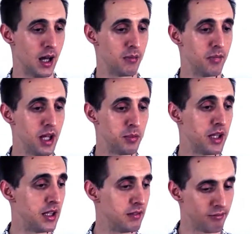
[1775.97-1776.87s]

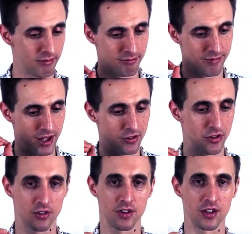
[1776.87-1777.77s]
Maybe there's
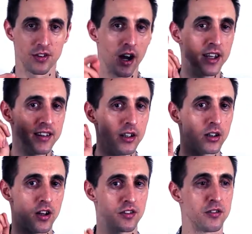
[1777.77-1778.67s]
just this ideal
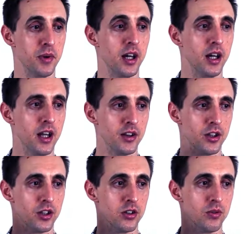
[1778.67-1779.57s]
customer
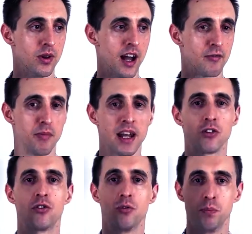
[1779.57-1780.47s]
that you have
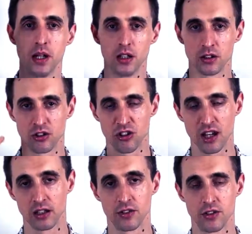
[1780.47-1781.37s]
managed to build a
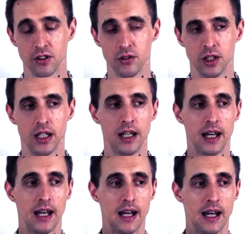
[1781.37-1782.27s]
channel to,
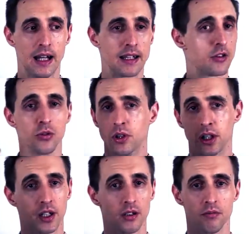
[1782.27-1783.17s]
and that's all you're
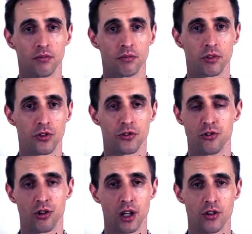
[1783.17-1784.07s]
going to
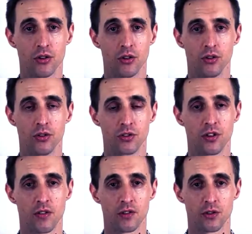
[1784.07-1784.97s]
concentrate your
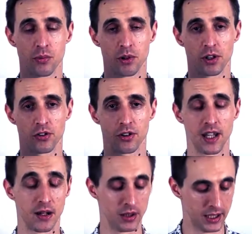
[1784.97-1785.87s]
service or your product on
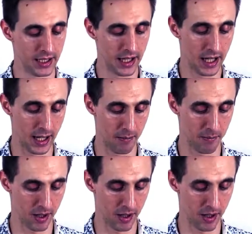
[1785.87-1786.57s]
now.